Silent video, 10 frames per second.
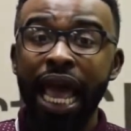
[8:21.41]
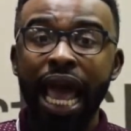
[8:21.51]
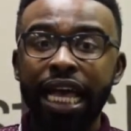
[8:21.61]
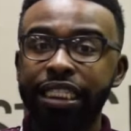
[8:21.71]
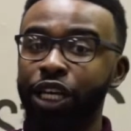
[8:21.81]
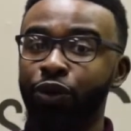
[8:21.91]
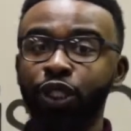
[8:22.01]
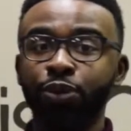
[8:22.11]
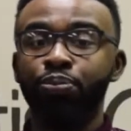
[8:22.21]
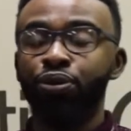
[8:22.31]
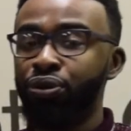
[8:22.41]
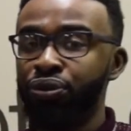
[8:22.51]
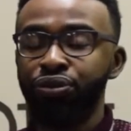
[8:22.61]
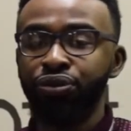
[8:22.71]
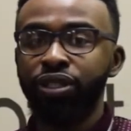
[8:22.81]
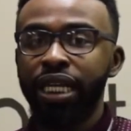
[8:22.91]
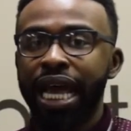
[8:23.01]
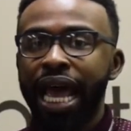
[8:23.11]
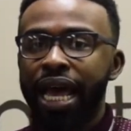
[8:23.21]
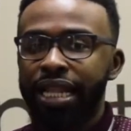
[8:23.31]
as he was bruised,
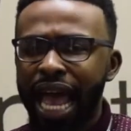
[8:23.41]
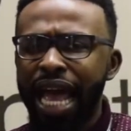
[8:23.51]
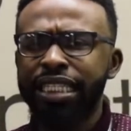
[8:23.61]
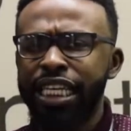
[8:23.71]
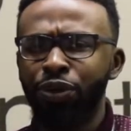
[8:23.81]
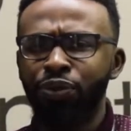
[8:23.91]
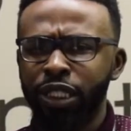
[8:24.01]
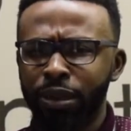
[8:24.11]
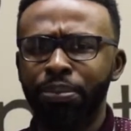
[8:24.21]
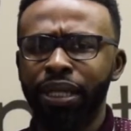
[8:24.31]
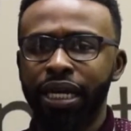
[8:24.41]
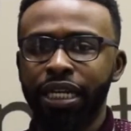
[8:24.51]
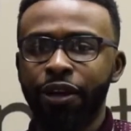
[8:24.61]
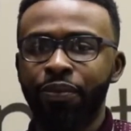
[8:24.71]
and as he was bloody.